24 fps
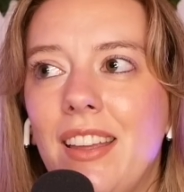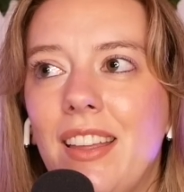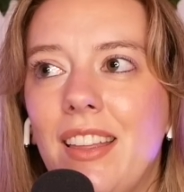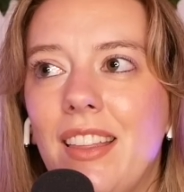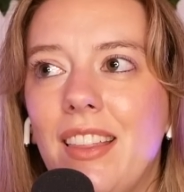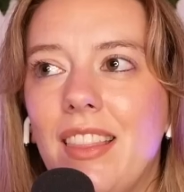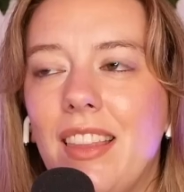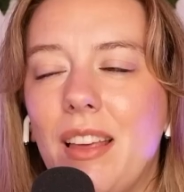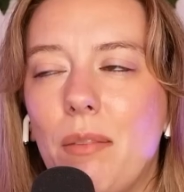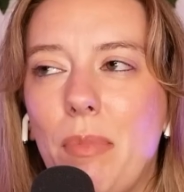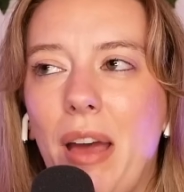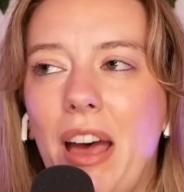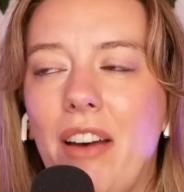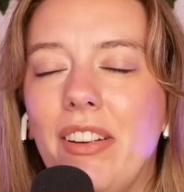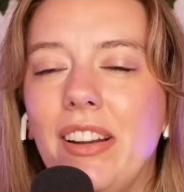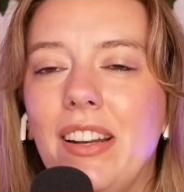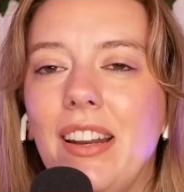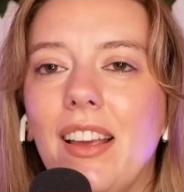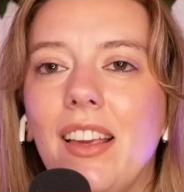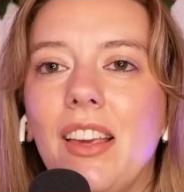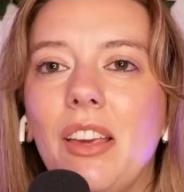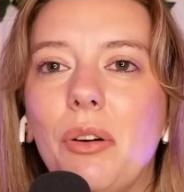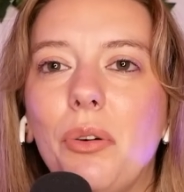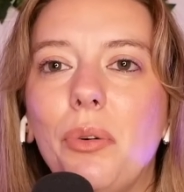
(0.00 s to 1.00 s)
them having to
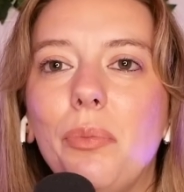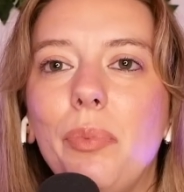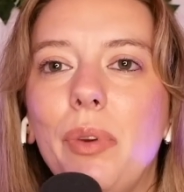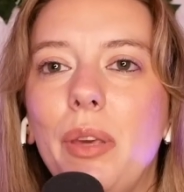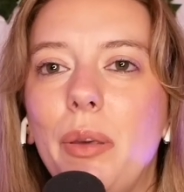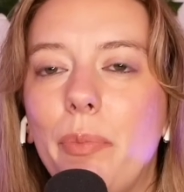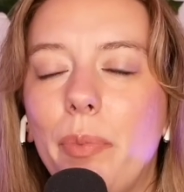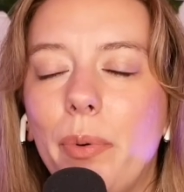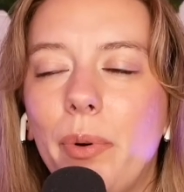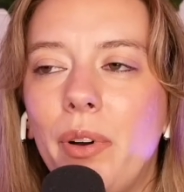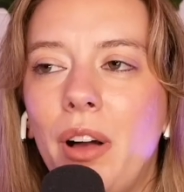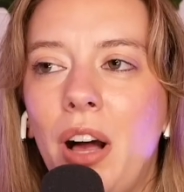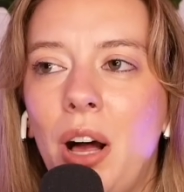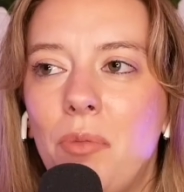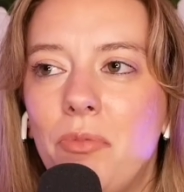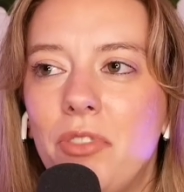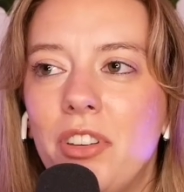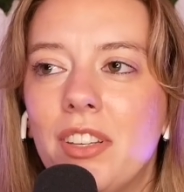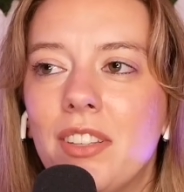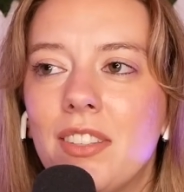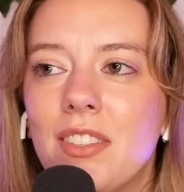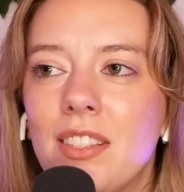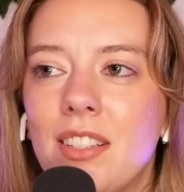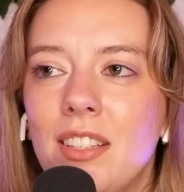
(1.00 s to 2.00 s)
kill people,
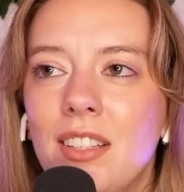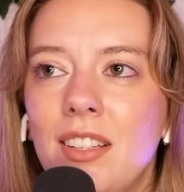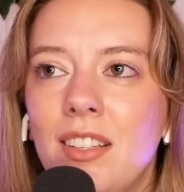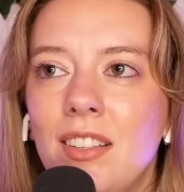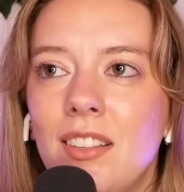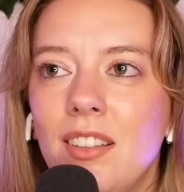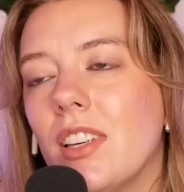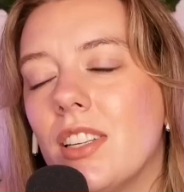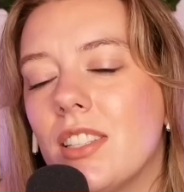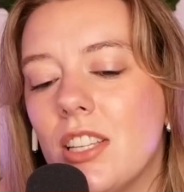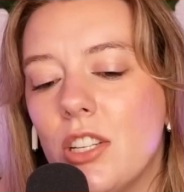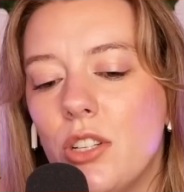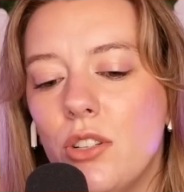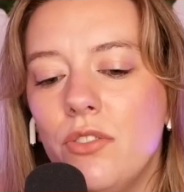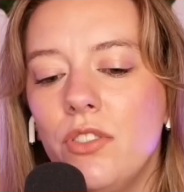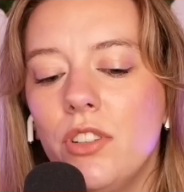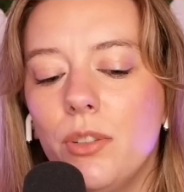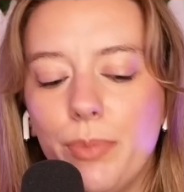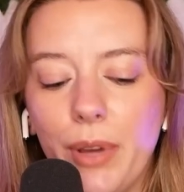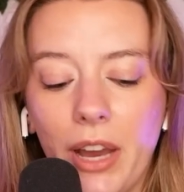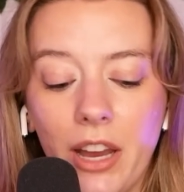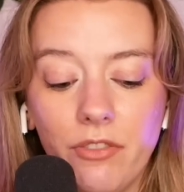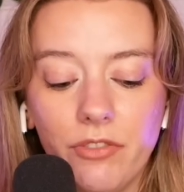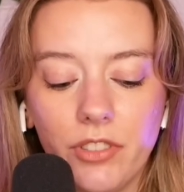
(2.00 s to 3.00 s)
obviously. Because I do feel
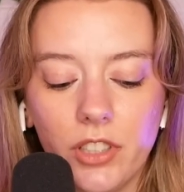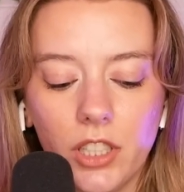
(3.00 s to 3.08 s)
bad for